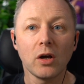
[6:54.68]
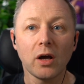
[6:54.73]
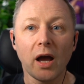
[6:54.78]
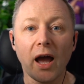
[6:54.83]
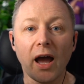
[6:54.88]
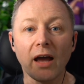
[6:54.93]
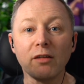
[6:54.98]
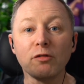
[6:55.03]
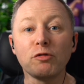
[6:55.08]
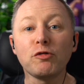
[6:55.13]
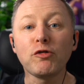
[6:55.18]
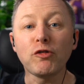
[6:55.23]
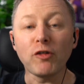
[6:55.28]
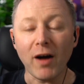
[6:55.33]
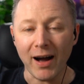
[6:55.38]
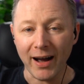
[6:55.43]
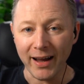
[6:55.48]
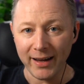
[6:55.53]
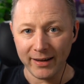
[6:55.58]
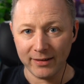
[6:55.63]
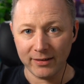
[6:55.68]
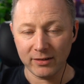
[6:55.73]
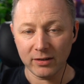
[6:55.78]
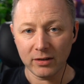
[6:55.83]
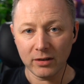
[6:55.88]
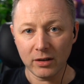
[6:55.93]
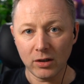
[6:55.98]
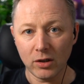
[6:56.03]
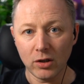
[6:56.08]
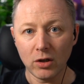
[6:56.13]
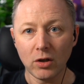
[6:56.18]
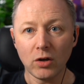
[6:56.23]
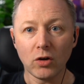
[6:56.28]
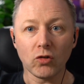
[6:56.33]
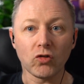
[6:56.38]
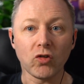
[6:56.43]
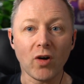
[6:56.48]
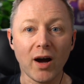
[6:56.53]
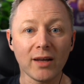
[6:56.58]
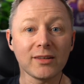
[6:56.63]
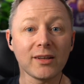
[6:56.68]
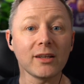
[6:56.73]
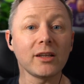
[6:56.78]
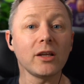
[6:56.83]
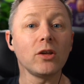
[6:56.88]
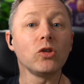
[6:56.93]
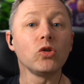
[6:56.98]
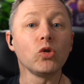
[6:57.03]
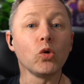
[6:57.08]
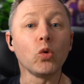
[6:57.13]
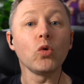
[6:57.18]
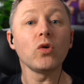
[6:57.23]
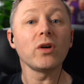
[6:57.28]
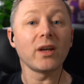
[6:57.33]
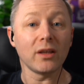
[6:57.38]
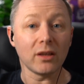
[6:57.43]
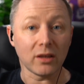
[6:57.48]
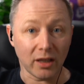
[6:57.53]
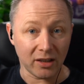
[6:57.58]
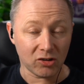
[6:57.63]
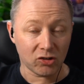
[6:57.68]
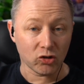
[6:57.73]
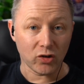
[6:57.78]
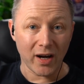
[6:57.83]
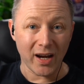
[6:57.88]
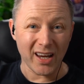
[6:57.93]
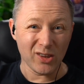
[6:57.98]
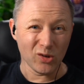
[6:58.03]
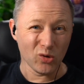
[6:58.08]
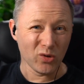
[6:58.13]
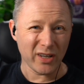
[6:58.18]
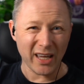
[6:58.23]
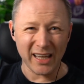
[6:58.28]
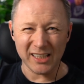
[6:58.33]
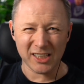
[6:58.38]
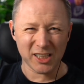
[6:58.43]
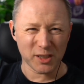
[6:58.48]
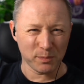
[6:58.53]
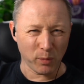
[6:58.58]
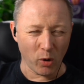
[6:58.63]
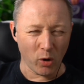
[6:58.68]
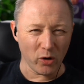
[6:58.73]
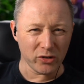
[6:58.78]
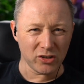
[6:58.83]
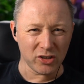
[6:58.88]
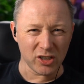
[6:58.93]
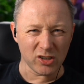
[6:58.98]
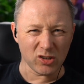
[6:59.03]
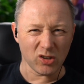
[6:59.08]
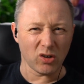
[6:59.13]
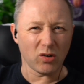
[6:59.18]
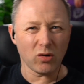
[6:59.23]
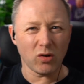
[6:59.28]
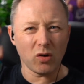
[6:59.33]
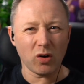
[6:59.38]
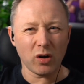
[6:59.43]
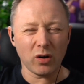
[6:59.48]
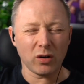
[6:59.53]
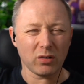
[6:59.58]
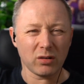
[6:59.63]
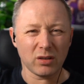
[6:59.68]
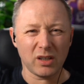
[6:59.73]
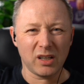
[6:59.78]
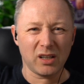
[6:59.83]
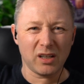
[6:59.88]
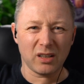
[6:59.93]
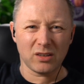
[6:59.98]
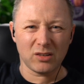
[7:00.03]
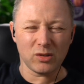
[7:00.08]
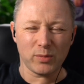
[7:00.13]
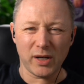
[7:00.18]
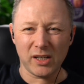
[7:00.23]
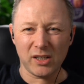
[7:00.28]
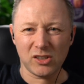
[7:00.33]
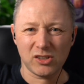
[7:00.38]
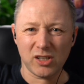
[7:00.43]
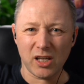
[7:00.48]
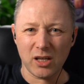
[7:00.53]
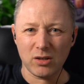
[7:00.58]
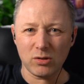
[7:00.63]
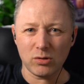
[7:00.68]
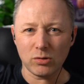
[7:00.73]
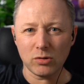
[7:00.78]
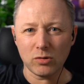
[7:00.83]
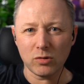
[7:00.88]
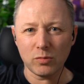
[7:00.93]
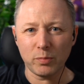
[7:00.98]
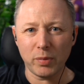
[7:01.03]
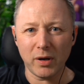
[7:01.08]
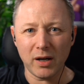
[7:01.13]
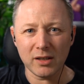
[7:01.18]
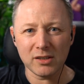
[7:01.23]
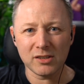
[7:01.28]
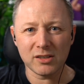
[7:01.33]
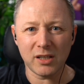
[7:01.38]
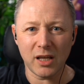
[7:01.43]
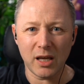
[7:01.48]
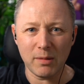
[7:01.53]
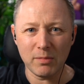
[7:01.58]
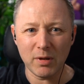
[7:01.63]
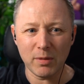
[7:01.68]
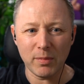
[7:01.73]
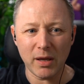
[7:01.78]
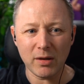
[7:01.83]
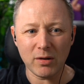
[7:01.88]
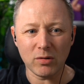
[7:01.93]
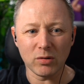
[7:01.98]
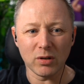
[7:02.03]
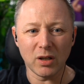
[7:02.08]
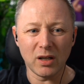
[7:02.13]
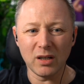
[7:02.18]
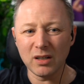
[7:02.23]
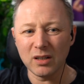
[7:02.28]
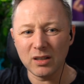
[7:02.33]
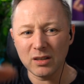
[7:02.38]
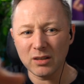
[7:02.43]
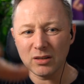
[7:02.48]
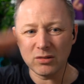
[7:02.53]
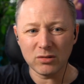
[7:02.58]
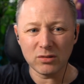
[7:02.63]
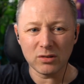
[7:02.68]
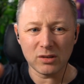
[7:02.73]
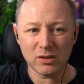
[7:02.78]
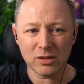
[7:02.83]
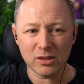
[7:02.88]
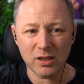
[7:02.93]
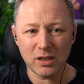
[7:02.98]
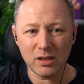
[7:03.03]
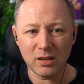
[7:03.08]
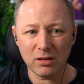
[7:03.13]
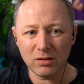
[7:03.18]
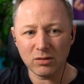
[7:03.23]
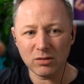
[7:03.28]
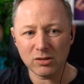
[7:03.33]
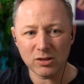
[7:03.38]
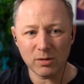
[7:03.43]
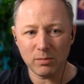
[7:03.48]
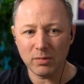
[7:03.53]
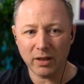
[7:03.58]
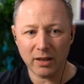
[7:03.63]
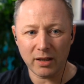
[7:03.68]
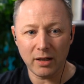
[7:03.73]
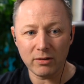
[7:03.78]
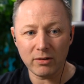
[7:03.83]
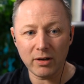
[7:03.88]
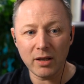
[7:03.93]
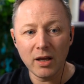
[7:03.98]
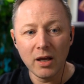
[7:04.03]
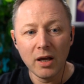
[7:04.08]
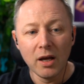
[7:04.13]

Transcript: In fact, rather than no like try to no get spotted or uh, don't want to cycle past them, they might go like that, ah, you know, say uh, you know something like that, right?